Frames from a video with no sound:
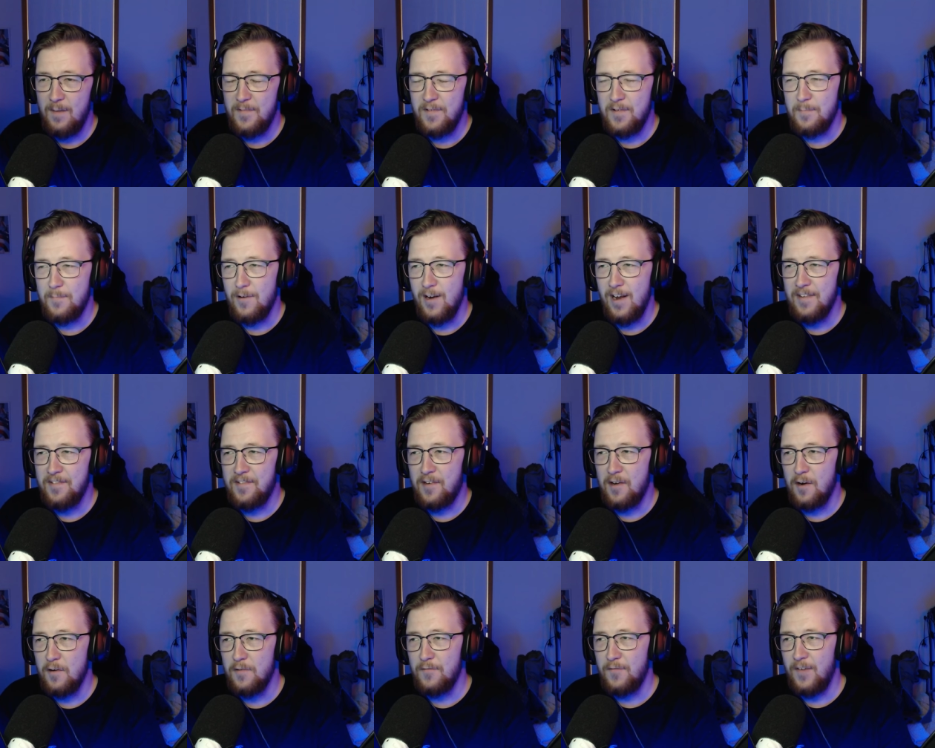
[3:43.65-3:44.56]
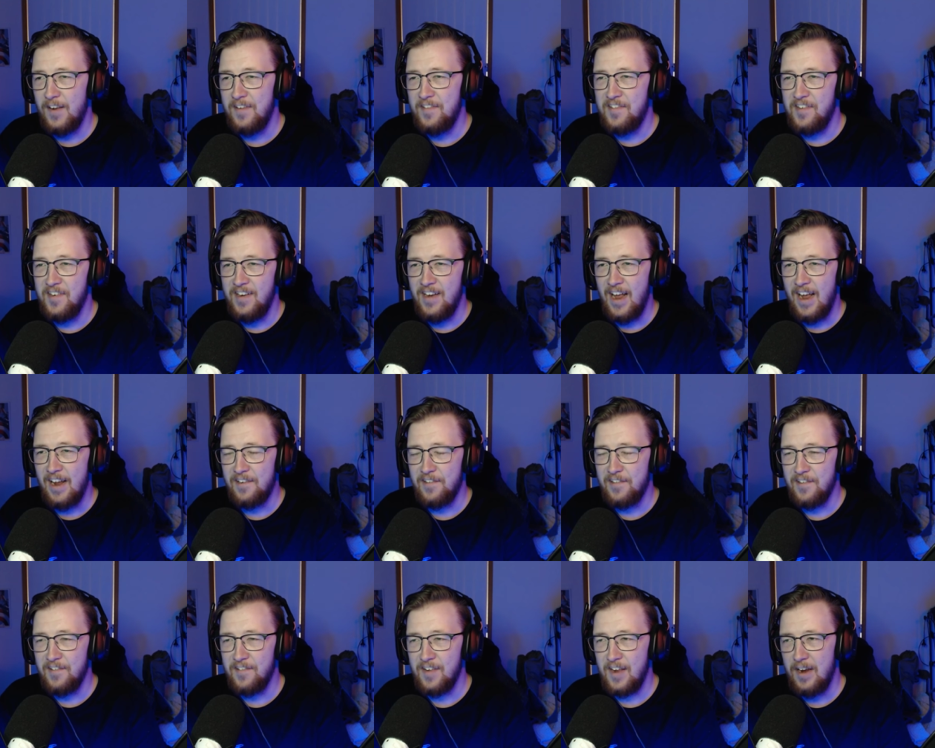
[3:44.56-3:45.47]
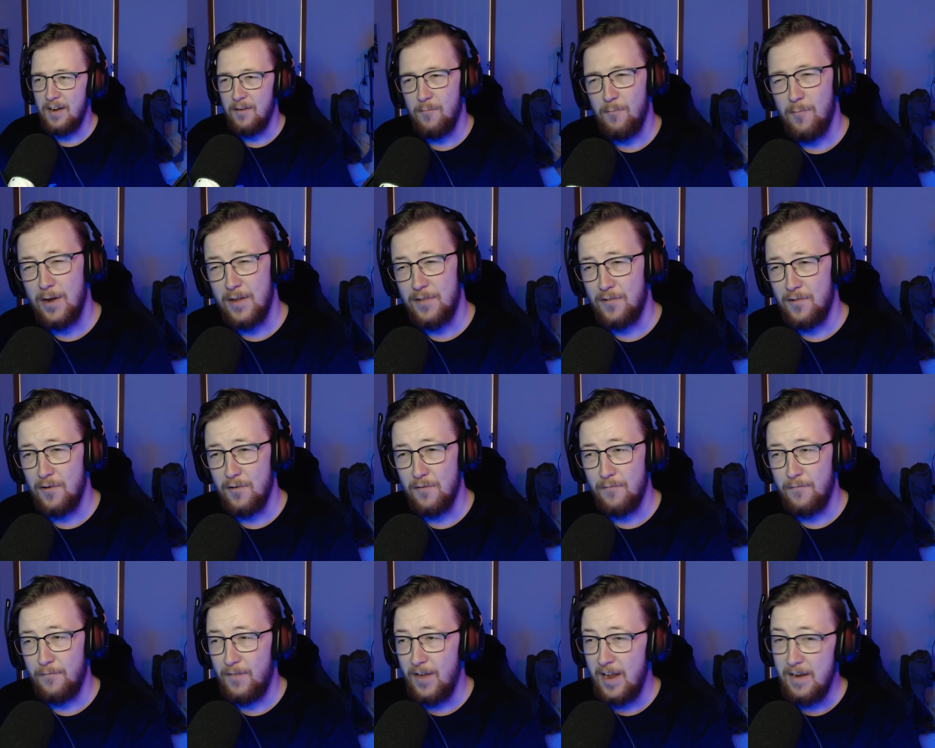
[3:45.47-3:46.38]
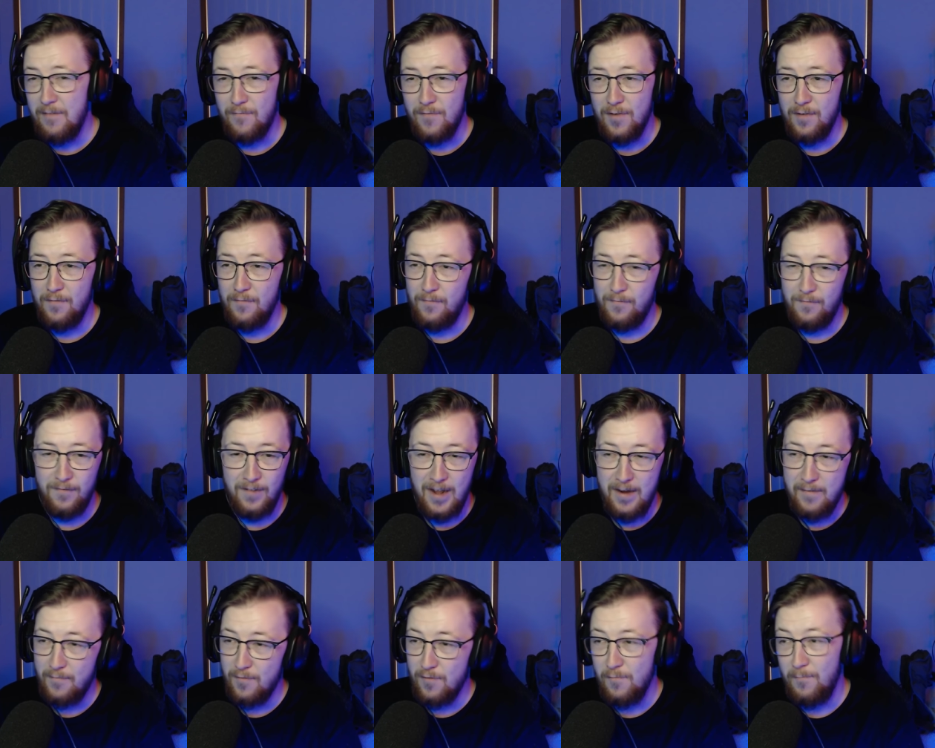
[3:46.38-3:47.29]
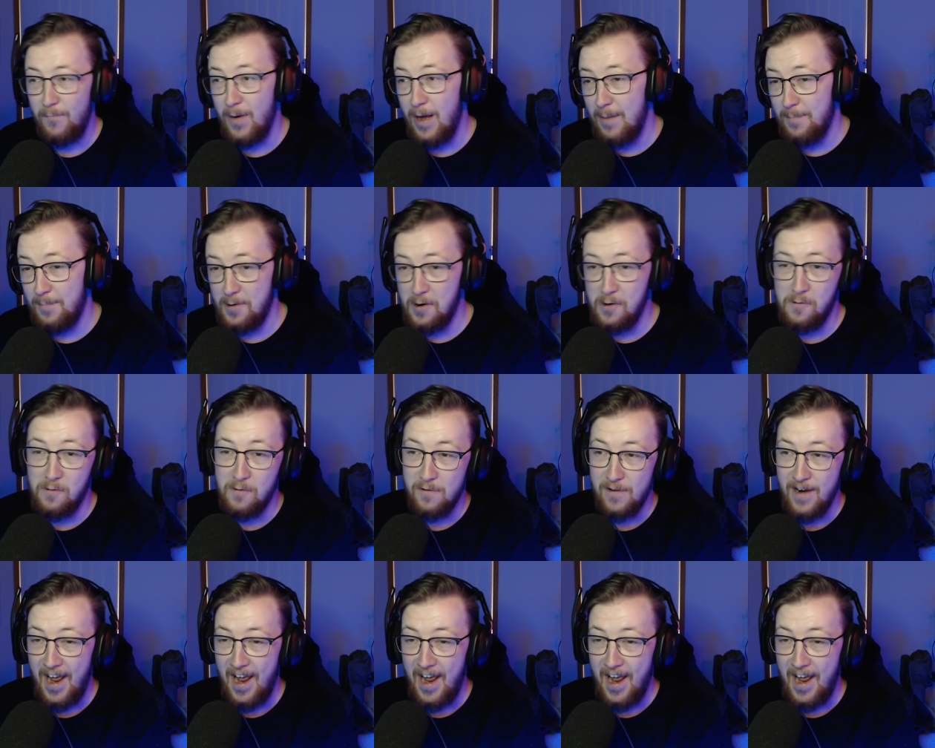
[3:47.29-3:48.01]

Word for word: surprised Ghostface didn't actually say, What's your favorite flavor of popcorn,